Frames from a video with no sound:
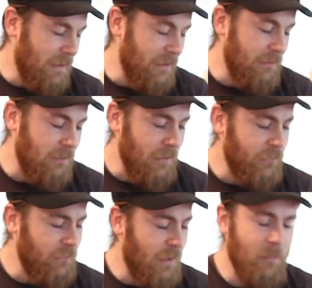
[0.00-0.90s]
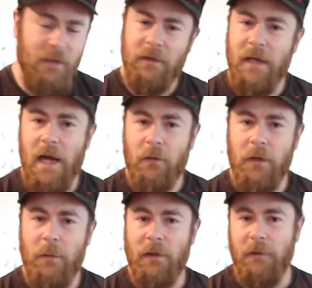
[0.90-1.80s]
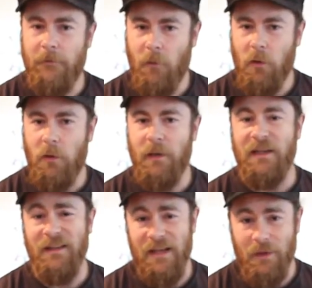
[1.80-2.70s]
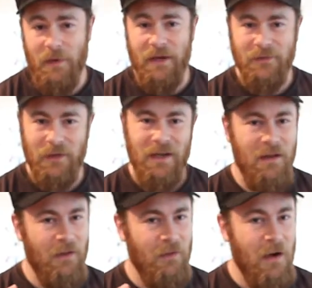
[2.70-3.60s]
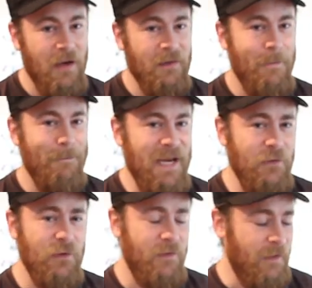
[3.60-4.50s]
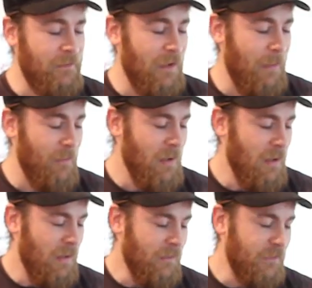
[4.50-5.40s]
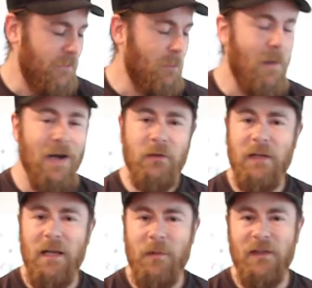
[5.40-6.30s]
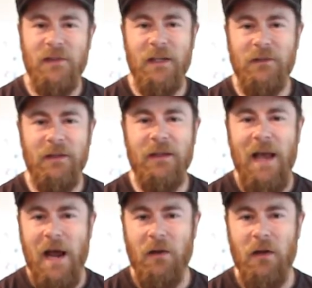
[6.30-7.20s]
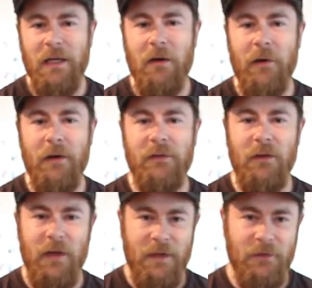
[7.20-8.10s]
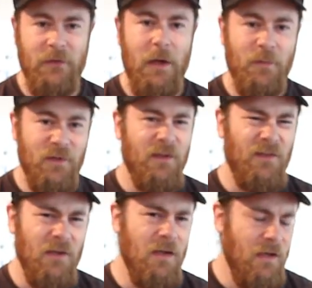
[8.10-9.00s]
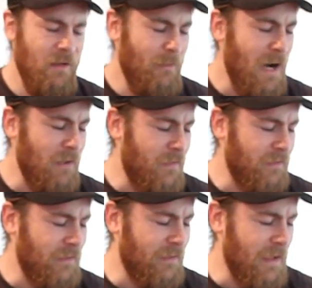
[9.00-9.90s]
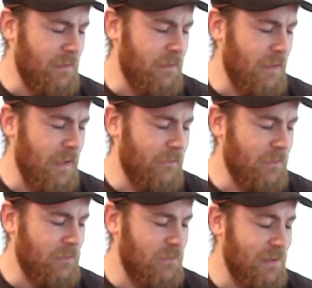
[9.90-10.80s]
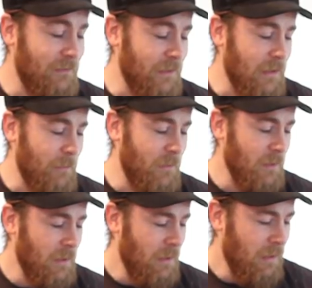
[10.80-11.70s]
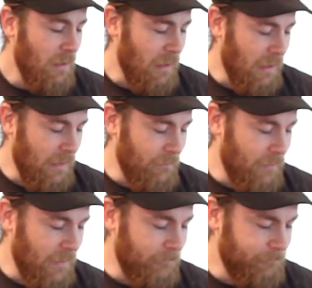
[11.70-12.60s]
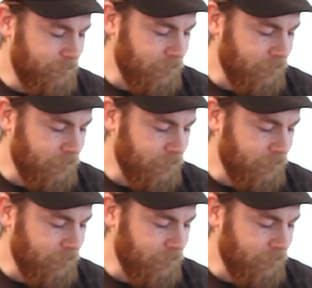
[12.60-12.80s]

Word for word: I got the collections up, I got the gallery up, I got the forum, I got the database. So I got a lot of the major things up. There's a few minor database things like the catalog areas, the lens options, minor things like that that I have to still get up. Um, but